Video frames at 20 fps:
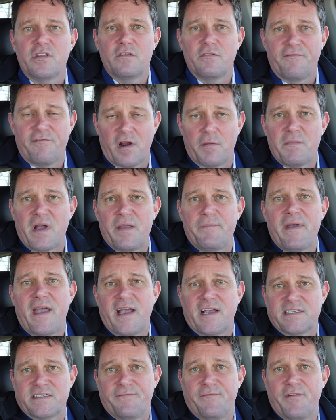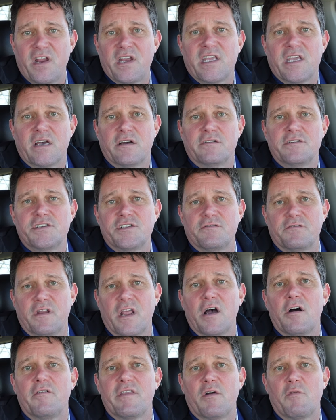from my past videos, you
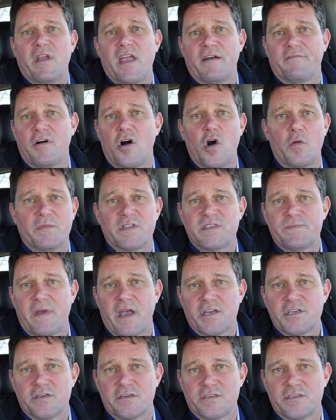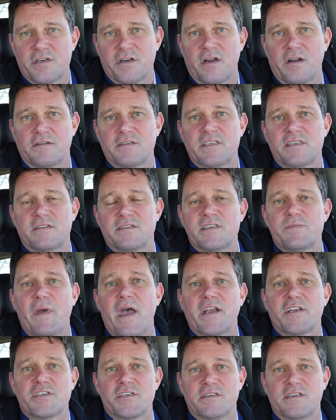know that we have home inspection insurance,
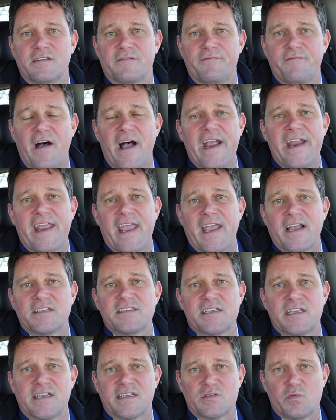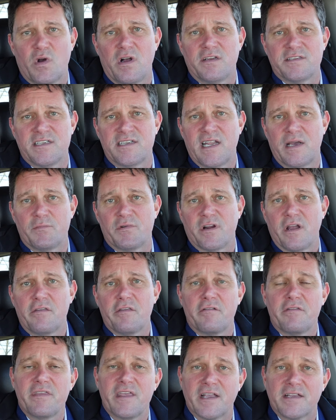inspection and financing, as well as a number of
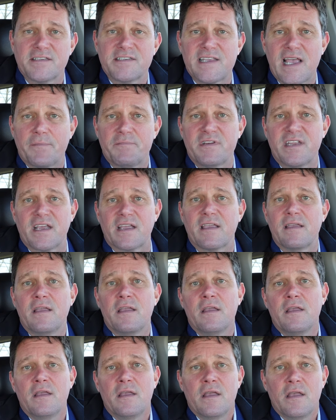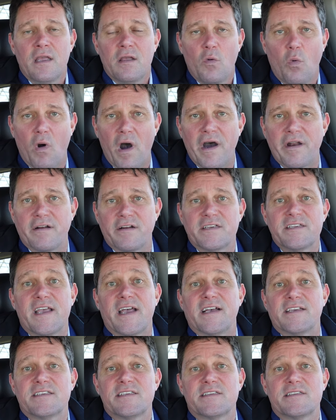other things, septic, water
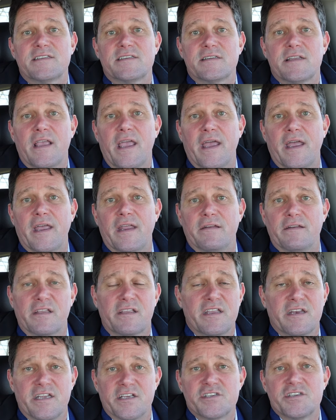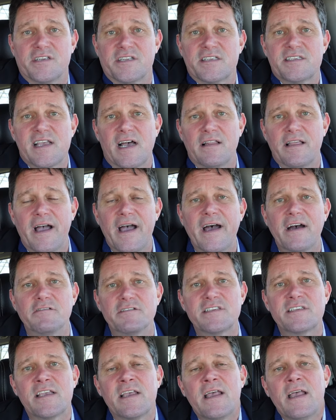tests, and condition to sell a
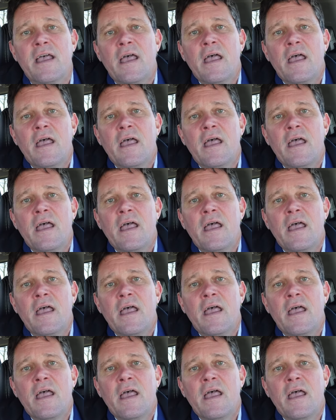house.